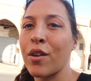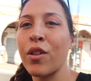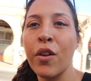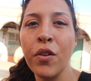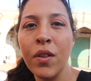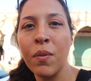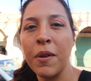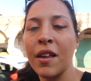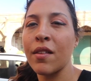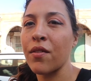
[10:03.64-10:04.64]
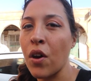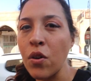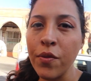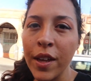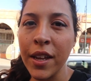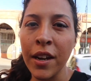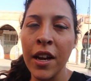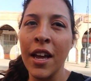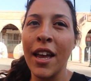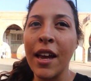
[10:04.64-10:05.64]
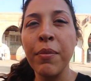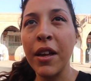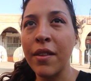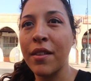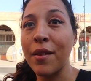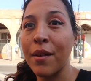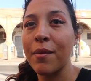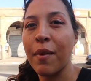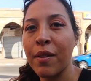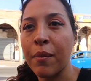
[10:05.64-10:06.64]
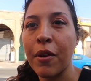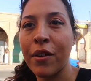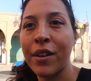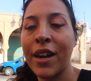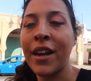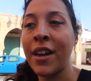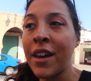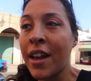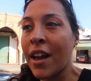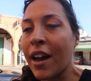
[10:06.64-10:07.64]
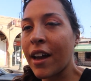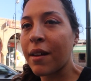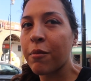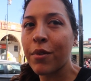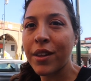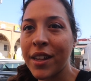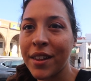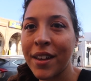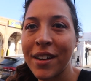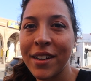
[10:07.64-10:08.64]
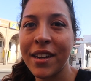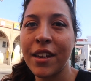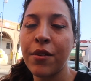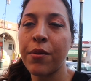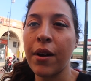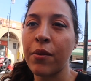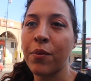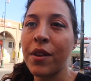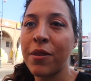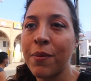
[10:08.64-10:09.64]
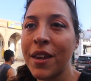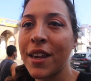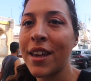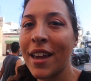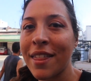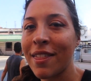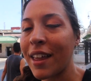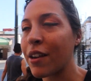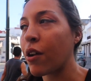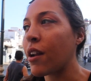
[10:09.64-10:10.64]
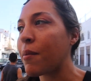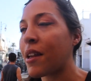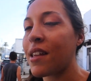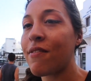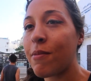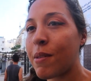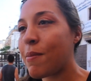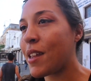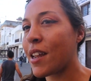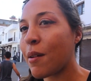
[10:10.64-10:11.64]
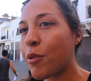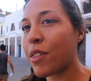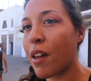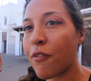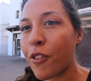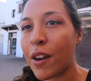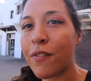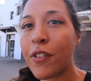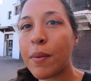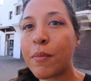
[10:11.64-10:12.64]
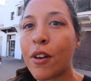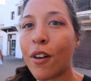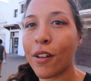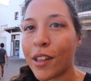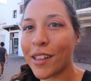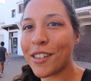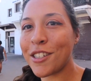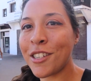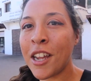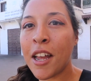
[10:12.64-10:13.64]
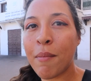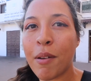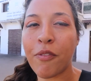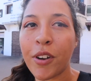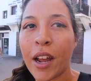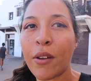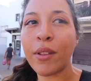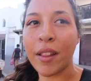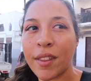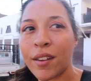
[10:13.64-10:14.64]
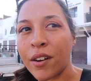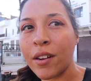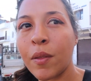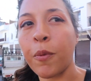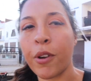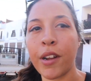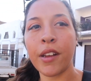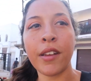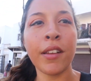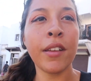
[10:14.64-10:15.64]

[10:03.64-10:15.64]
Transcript: closed because of COVID and because it's a Muslim holiday, I am really excited to take you around with me, and later on I might even be meeting up with a friend from college. But for now, let's start exploring.